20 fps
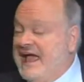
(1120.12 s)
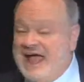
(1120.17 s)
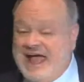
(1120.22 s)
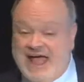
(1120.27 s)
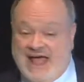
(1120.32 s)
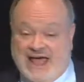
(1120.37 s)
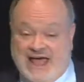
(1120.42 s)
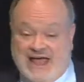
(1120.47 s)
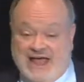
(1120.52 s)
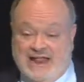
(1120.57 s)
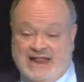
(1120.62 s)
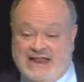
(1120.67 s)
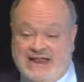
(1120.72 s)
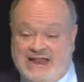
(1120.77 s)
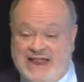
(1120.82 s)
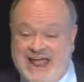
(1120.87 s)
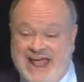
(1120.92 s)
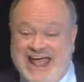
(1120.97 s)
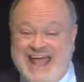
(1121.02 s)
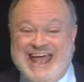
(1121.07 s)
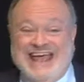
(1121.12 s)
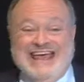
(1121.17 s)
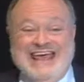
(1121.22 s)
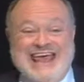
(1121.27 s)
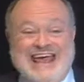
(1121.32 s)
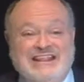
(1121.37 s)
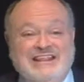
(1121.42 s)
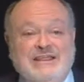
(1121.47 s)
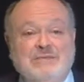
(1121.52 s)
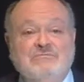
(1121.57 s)
and
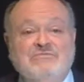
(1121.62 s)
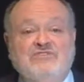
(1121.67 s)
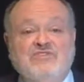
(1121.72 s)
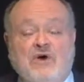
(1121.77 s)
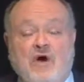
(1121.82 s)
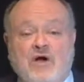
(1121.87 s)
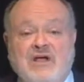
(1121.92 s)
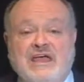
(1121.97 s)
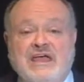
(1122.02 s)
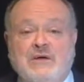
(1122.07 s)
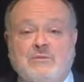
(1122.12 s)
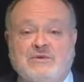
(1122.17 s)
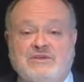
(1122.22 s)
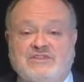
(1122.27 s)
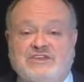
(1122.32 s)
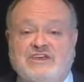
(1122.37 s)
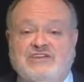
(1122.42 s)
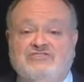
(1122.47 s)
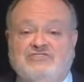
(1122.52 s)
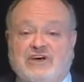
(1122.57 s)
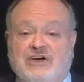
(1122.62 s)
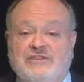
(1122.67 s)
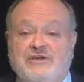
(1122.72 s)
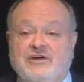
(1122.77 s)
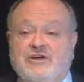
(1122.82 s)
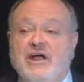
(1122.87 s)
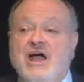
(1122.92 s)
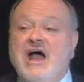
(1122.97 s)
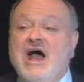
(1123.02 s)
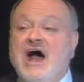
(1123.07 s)
get them talking with each
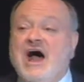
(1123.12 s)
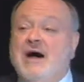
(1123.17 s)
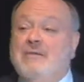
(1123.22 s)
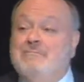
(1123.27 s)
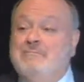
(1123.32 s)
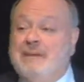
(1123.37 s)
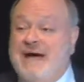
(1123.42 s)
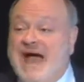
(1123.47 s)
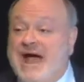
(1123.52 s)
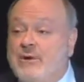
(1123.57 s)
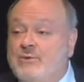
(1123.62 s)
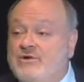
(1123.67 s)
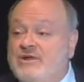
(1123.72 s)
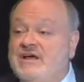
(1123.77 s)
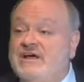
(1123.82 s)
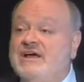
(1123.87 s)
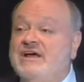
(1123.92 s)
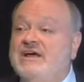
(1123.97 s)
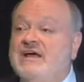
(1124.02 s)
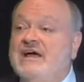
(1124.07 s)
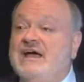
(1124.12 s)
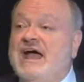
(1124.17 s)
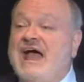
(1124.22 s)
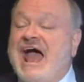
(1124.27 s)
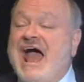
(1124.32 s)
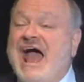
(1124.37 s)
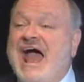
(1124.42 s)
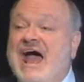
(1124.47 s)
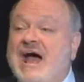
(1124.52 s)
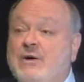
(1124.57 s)
other about
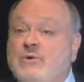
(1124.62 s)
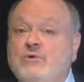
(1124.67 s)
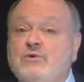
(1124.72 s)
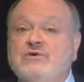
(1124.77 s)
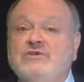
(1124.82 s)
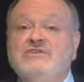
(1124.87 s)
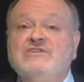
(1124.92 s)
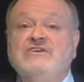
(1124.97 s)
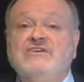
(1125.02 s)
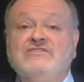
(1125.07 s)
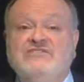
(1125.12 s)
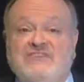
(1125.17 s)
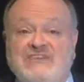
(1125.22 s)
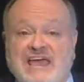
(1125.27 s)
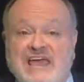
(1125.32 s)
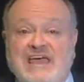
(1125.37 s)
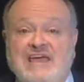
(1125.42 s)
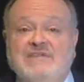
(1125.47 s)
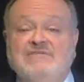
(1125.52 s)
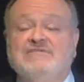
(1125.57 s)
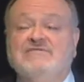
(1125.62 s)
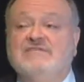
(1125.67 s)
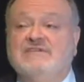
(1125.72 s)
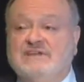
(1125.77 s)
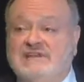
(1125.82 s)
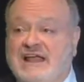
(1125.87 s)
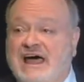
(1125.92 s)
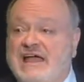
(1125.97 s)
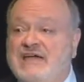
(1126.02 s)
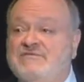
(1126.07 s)
how to save
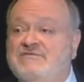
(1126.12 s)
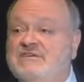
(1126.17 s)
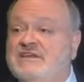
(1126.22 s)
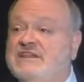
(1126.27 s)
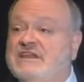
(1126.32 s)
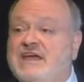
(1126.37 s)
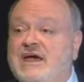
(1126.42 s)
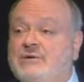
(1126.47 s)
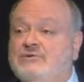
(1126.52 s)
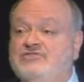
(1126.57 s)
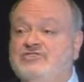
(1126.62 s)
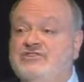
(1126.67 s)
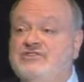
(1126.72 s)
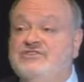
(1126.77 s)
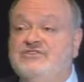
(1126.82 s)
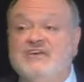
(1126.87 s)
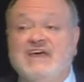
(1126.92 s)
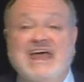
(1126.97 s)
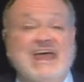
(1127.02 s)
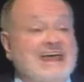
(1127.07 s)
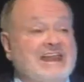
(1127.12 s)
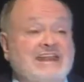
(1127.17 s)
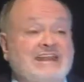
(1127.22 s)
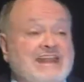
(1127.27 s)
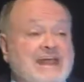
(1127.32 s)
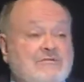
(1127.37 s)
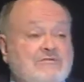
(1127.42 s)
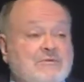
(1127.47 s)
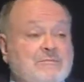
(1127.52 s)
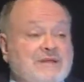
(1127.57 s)
life in the oceans. It had
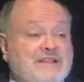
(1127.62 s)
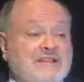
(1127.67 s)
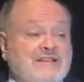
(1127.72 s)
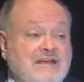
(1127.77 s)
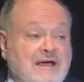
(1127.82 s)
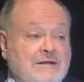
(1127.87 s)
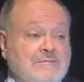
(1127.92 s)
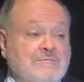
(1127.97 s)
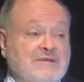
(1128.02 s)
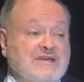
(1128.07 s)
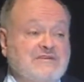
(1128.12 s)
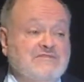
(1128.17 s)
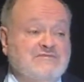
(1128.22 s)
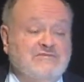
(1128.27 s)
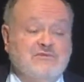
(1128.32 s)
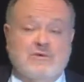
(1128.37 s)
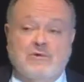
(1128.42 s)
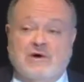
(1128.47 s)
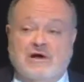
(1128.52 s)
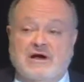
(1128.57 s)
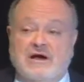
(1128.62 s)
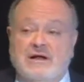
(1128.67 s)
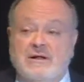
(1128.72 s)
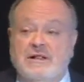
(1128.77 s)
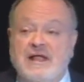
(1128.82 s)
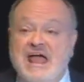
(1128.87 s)
never been done before.